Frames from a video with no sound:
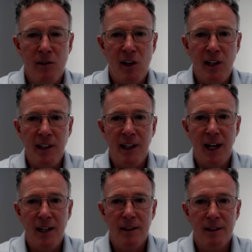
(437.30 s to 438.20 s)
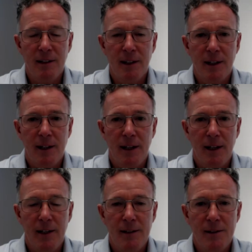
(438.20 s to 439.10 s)
in Canada,
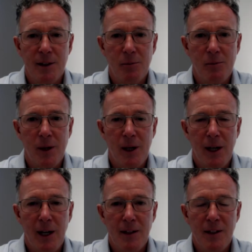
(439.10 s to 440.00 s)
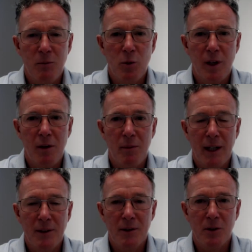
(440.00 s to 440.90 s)
and then we'll come
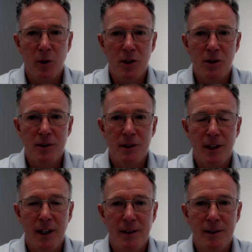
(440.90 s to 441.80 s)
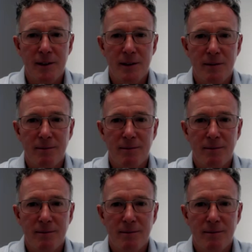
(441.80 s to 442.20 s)
back to questions and answers.